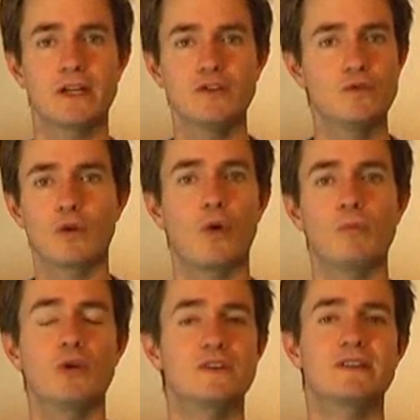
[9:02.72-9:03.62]
you're
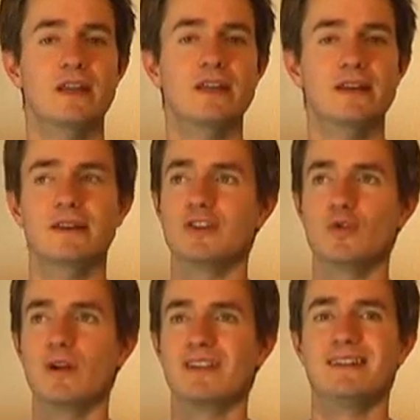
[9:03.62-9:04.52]
almost thinking that you
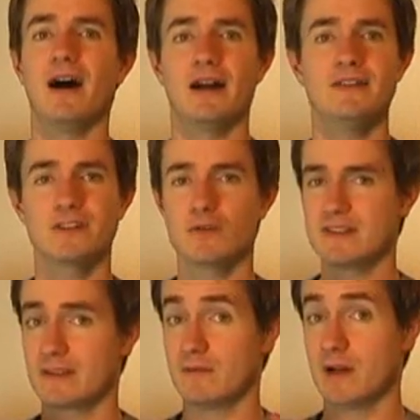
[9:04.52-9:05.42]
will die, so
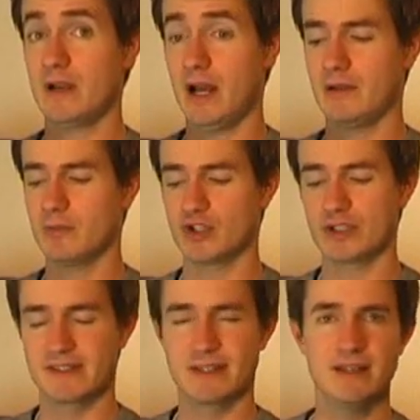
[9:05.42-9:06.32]
it's a very high
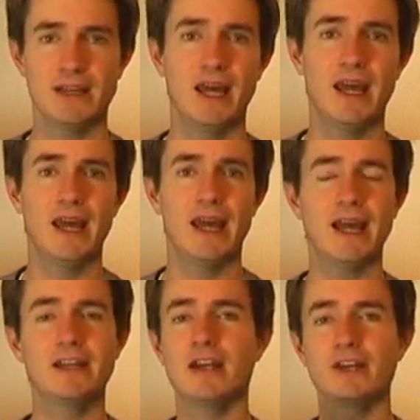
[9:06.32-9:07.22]
emotional state.
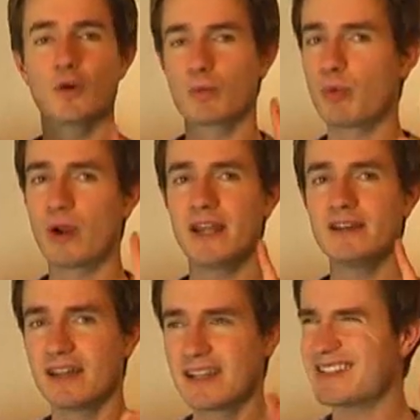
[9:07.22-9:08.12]
And your
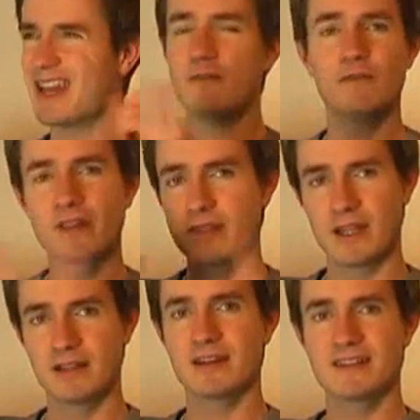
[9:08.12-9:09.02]
brain links
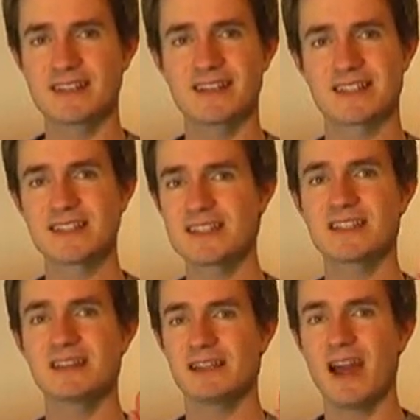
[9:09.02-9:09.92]
everything that is
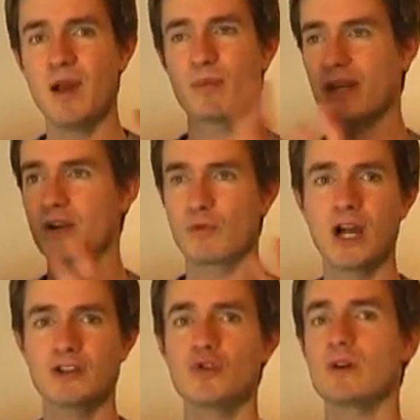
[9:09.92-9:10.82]
consistently happening
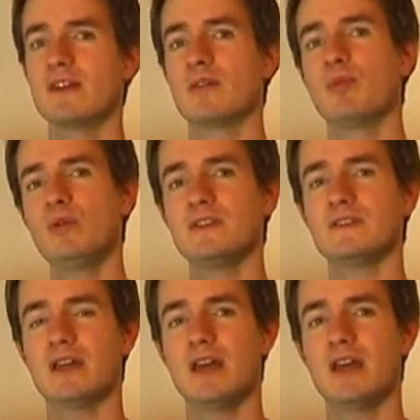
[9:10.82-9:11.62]
around you at that point.